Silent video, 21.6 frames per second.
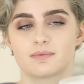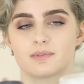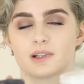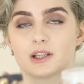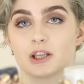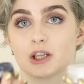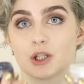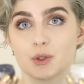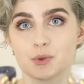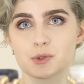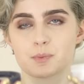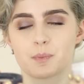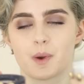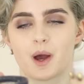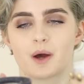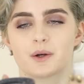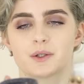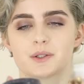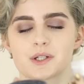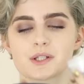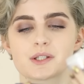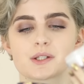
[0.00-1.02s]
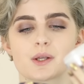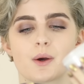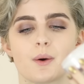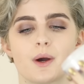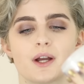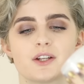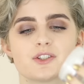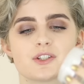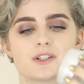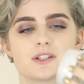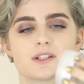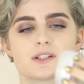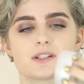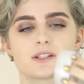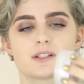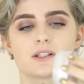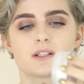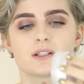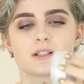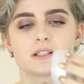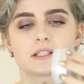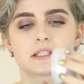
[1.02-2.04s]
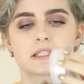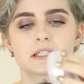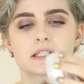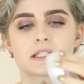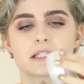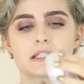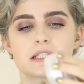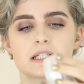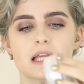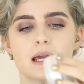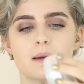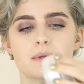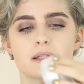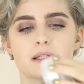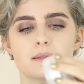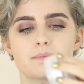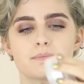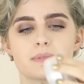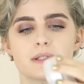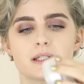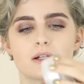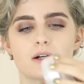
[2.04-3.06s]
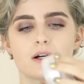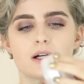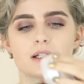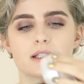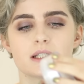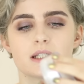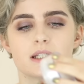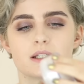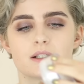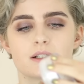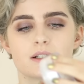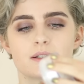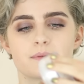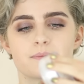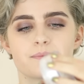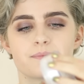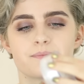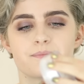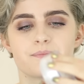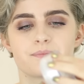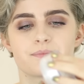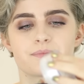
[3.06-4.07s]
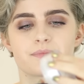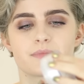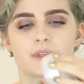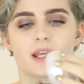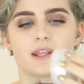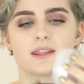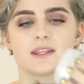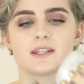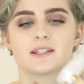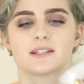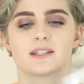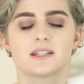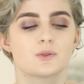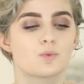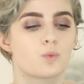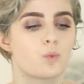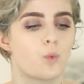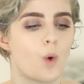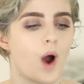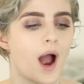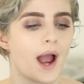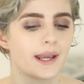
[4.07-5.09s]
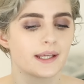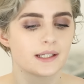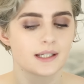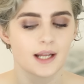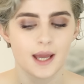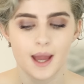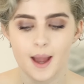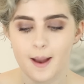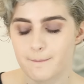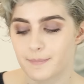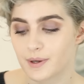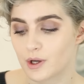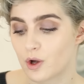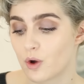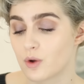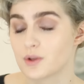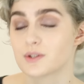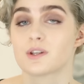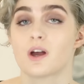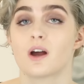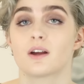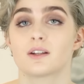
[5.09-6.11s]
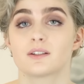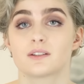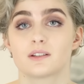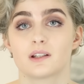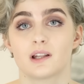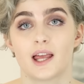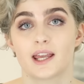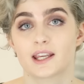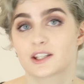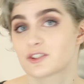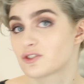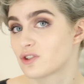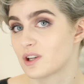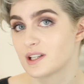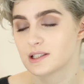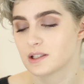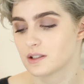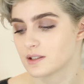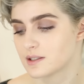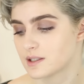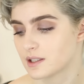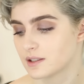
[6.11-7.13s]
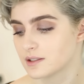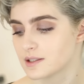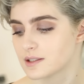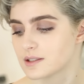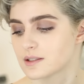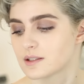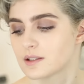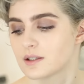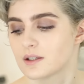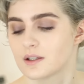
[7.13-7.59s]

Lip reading: loose powder, so I just dabble a bit on here, and this is white but goes on like translucent,